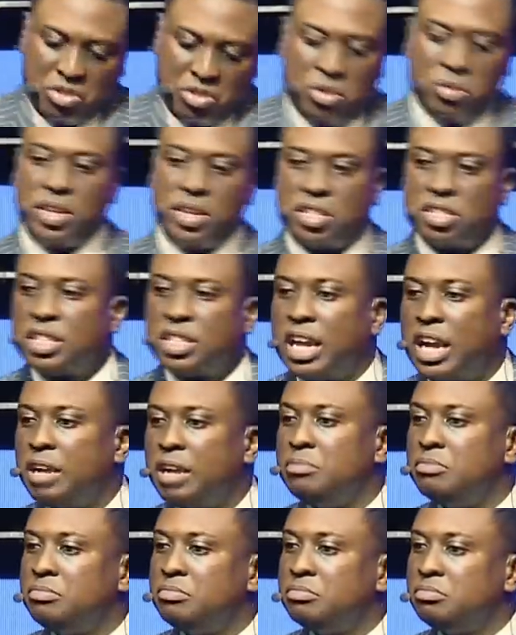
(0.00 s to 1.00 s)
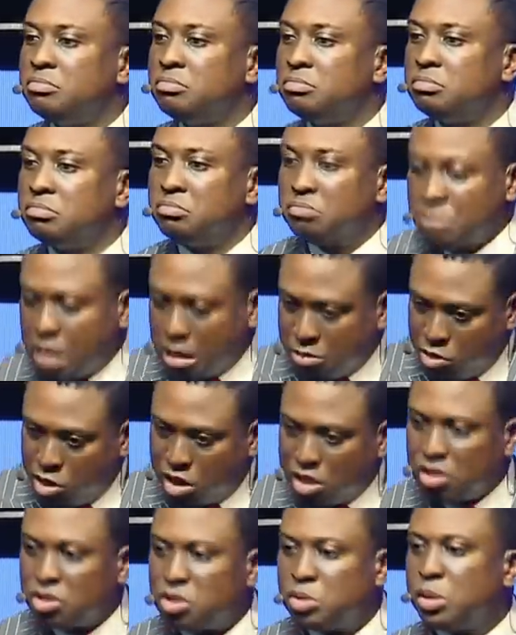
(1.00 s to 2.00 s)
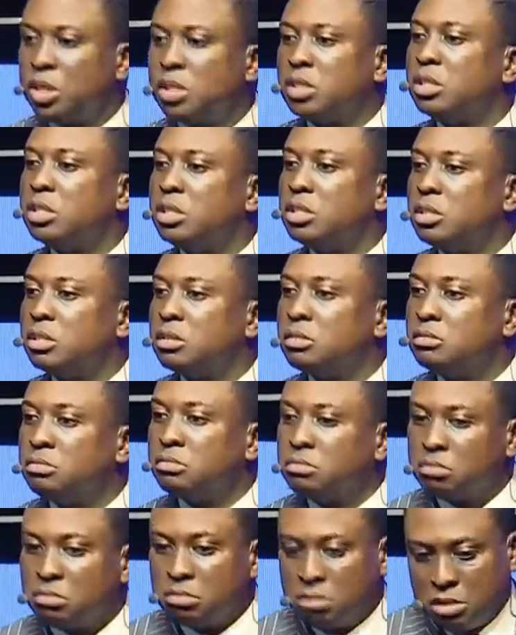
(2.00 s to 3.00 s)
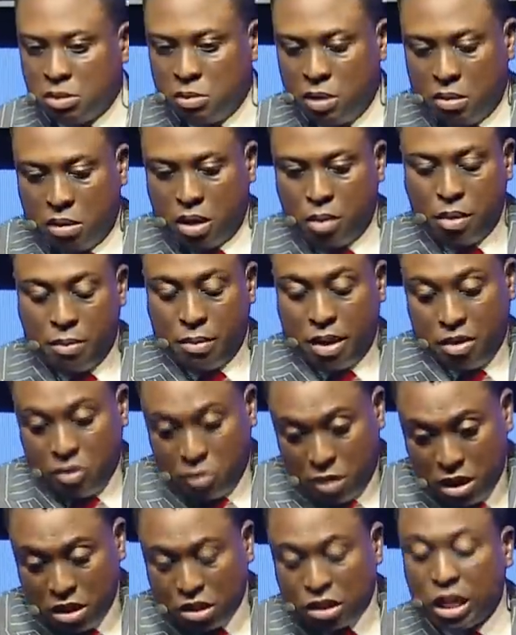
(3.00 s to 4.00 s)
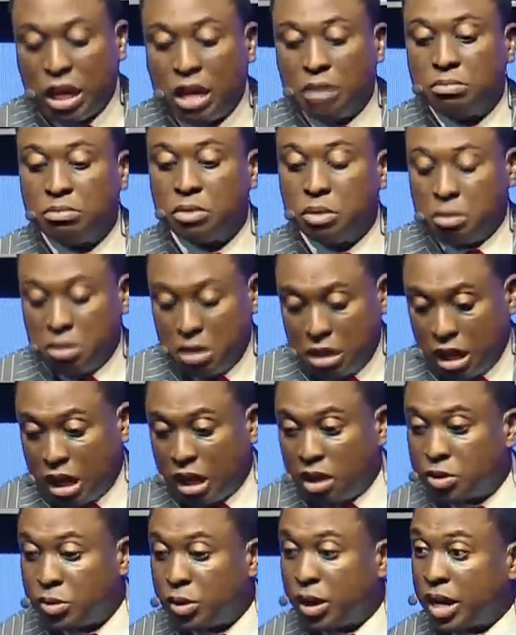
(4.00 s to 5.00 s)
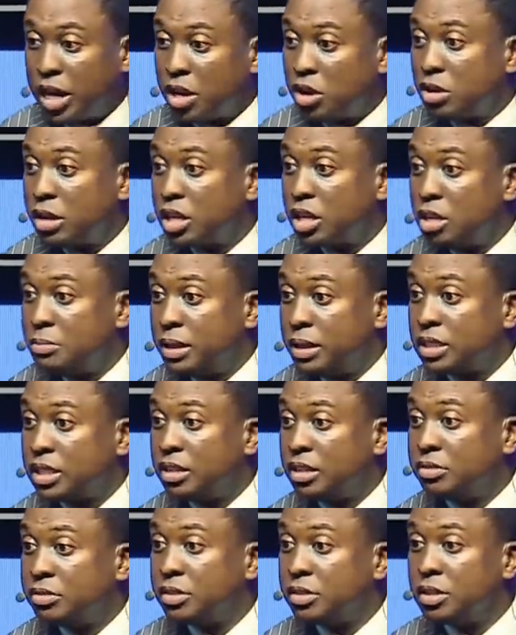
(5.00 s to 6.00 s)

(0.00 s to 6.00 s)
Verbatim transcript: You know, when it's time, I'm working towards it. When will you be married? When it's time? Well, what can I do? I can't come and kill myself.